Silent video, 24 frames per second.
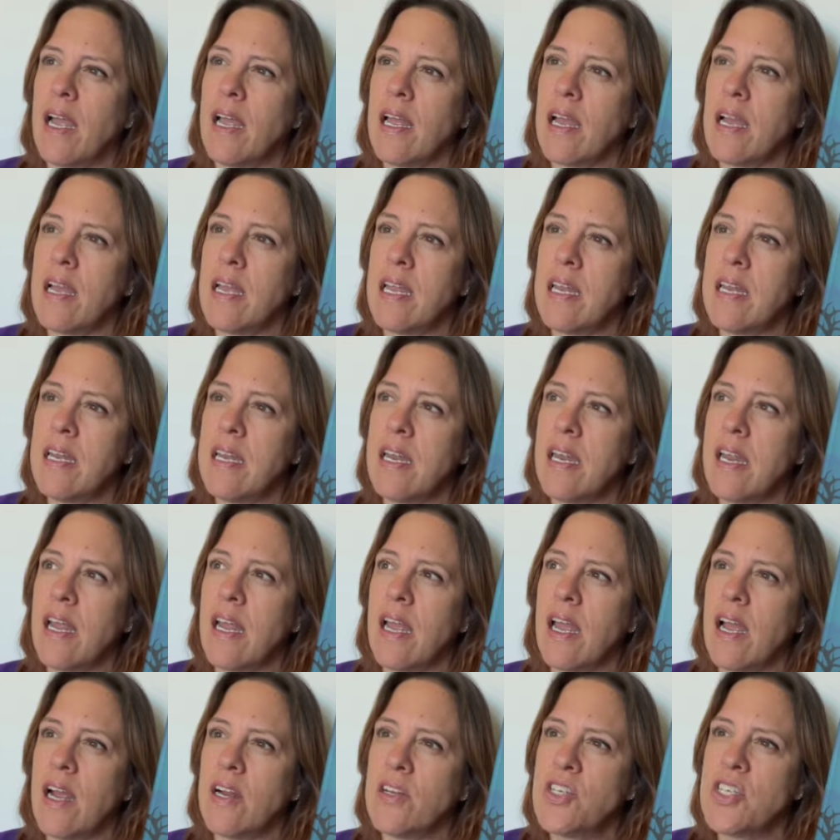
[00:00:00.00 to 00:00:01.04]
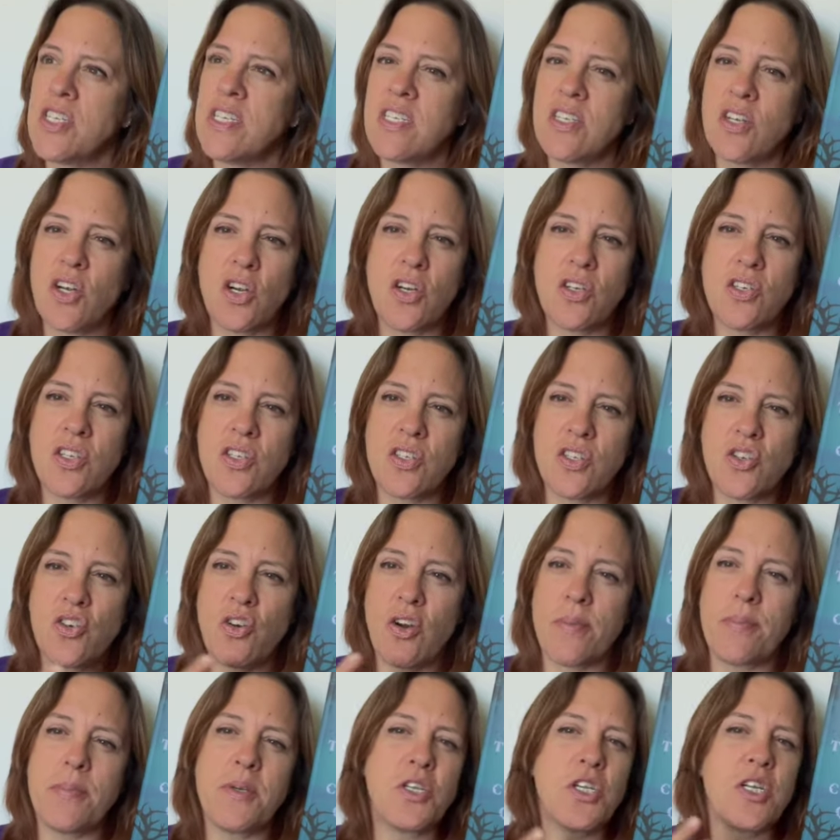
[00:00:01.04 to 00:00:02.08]
In just her
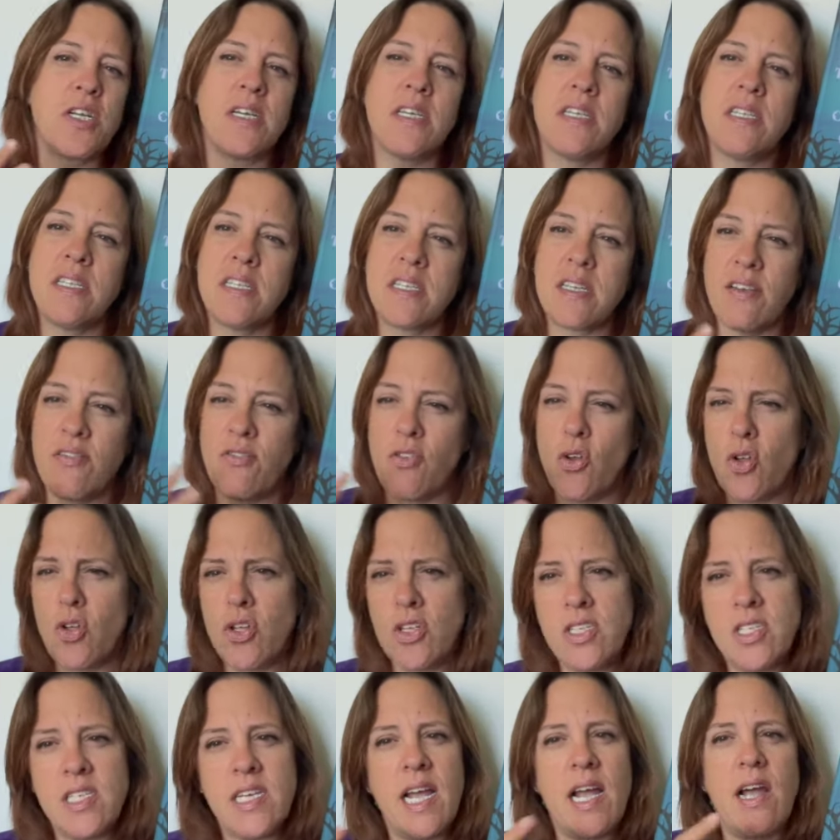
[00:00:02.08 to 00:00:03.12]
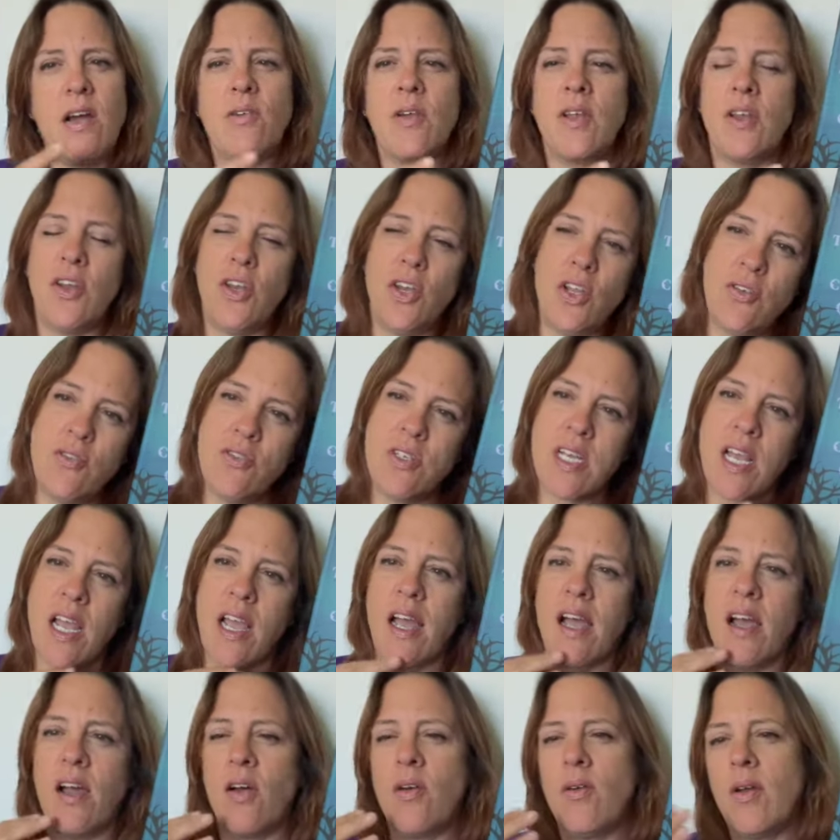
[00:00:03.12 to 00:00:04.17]
descriptions of Old Town and New
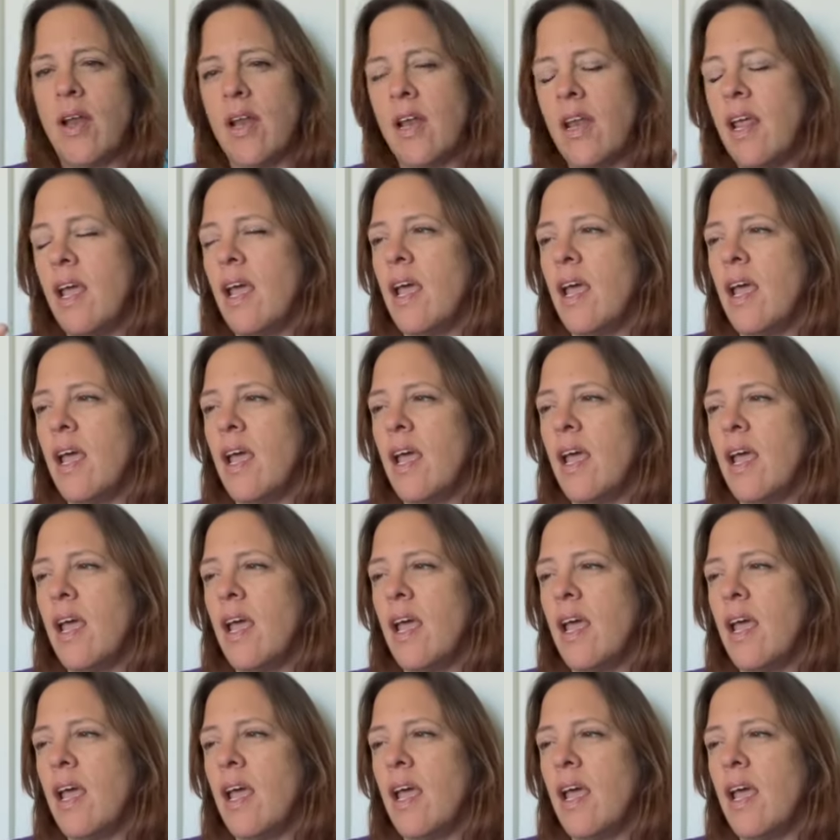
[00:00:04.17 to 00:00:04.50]
Town,